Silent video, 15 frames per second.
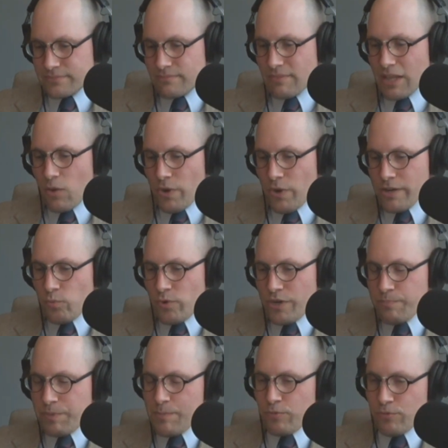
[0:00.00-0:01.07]
when
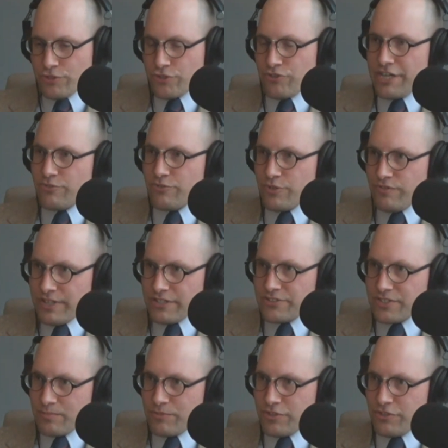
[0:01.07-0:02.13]
people are trying to invent
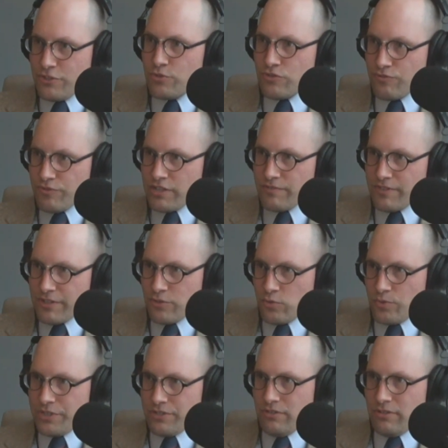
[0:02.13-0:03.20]
something new and reinvent the
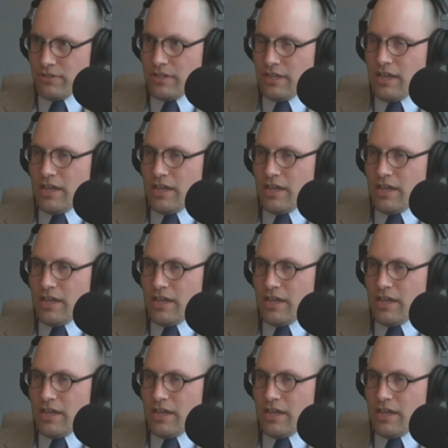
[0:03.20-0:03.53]
wheel,